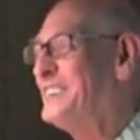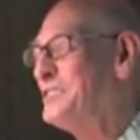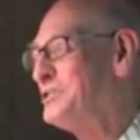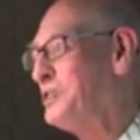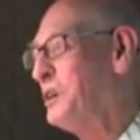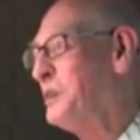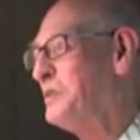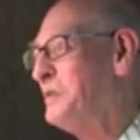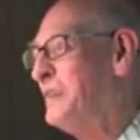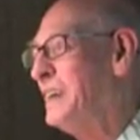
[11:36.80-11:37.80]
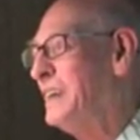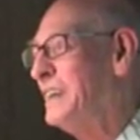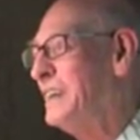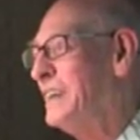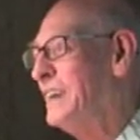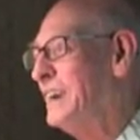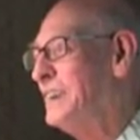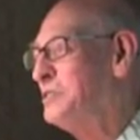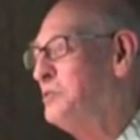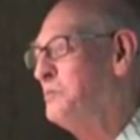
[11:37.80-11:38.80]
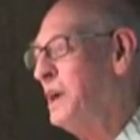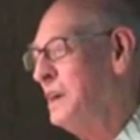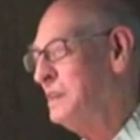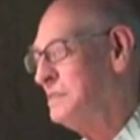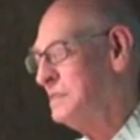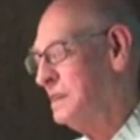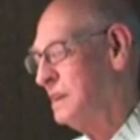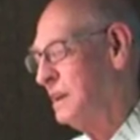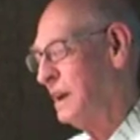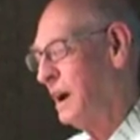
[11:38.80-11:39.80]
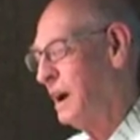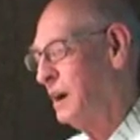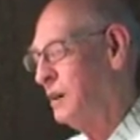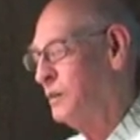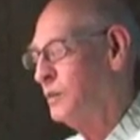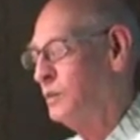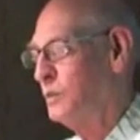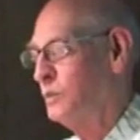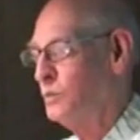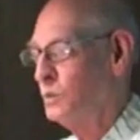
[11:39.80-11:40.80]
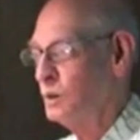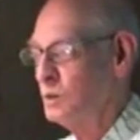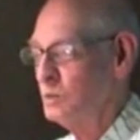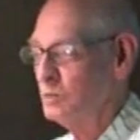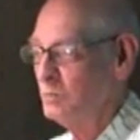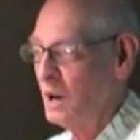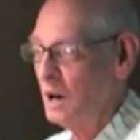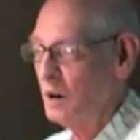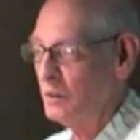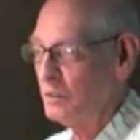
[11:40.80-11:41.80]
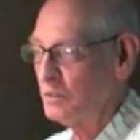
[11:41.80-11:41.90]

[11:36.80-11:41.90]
So it's amazing how word of mouth